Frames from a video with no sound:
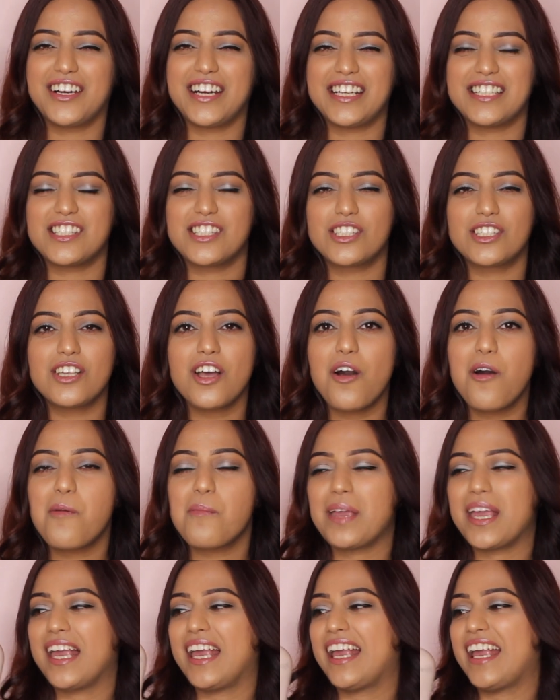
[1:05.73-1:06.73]
It's so
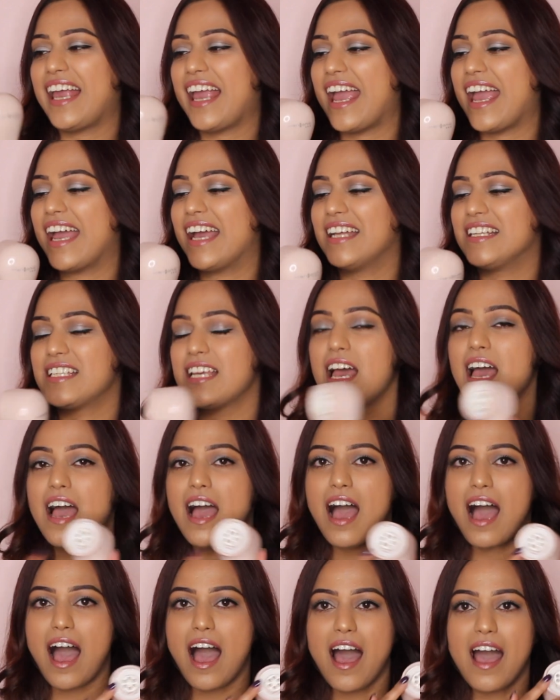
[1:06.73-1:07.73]
me, and
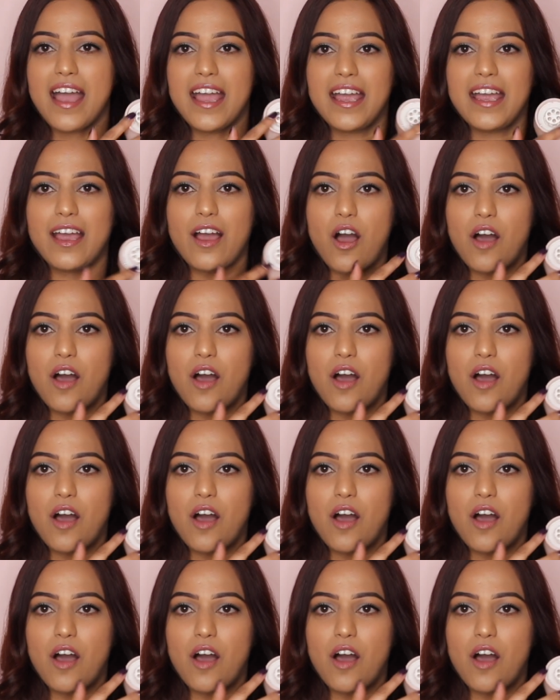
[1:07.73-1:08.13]
I